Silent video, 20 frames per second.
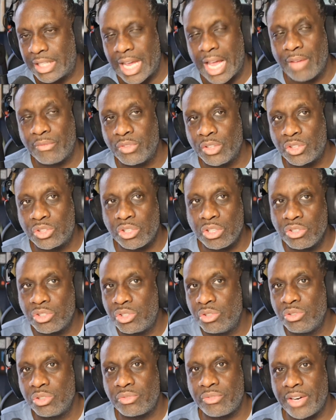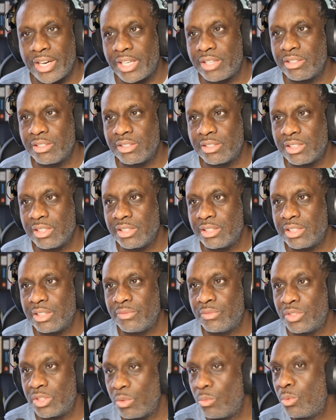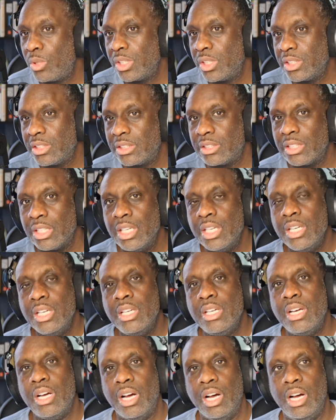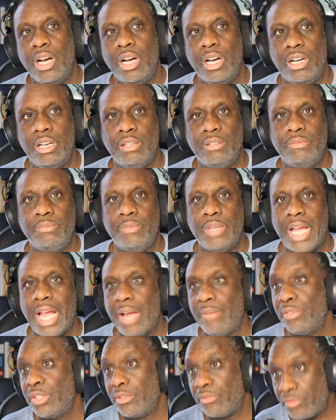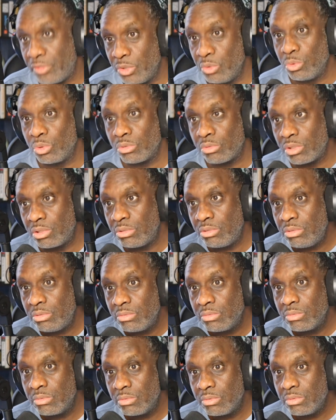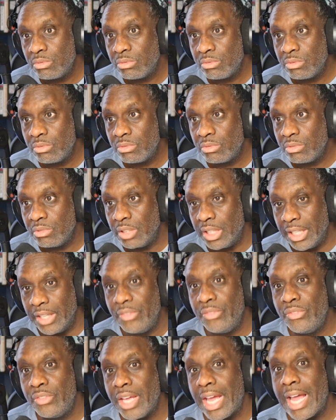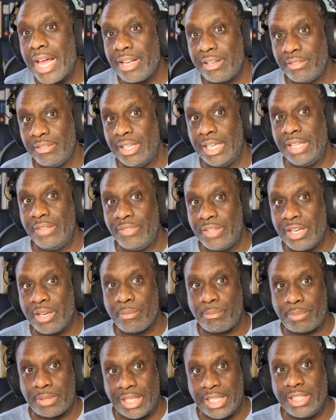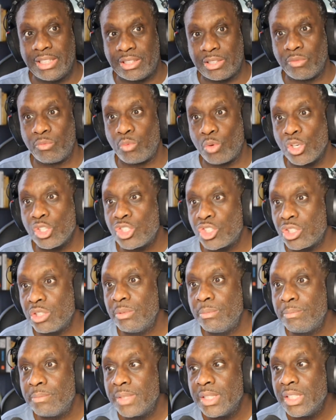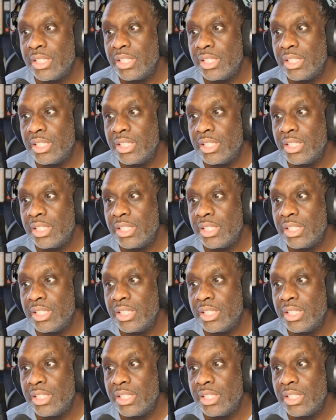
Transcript: The Catholic Church used frankincense if someone is having a funeral in their place of worship,